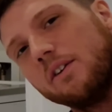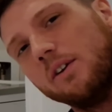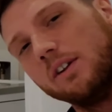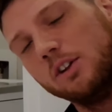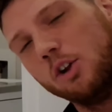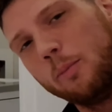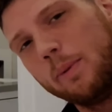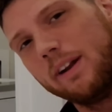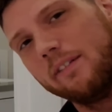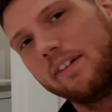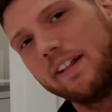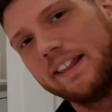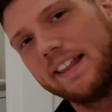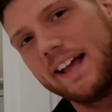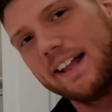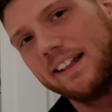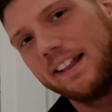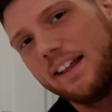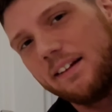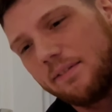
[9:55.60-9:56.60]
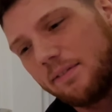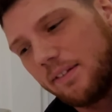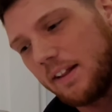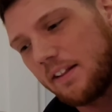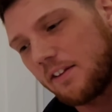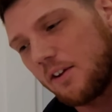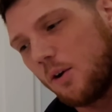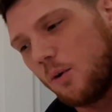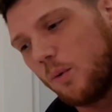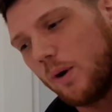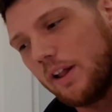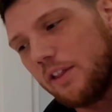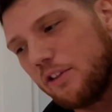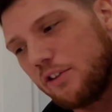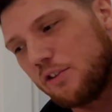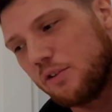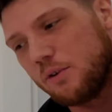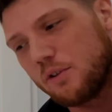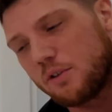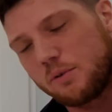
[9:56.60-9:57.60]
go a little bit of a deadlift. Let's go
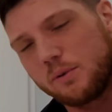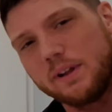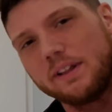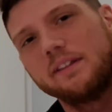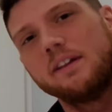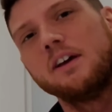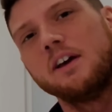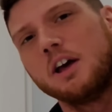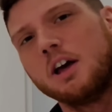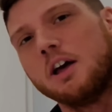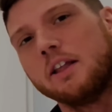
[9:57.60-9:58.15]
one, two, three.